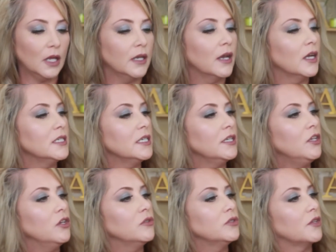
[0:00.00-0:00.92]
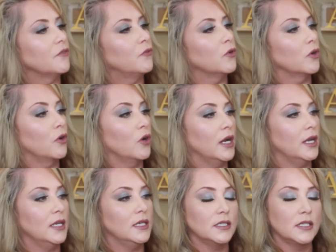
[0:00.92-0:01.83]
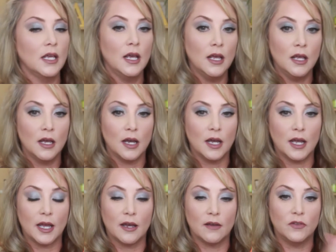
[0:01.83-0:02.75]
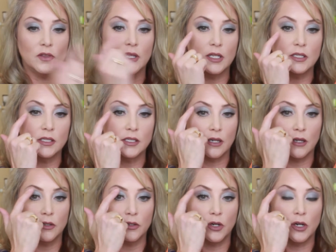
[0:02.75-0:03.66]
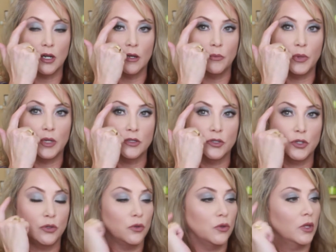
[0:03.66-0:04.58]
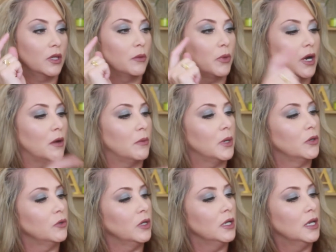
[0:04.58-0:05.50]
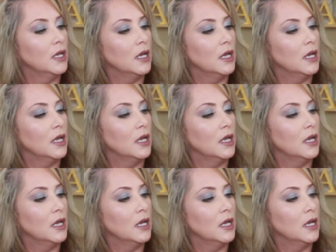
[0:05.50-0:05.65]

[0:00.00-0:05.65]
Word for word: Now I did use the four grays. I have this color up into the brow bone.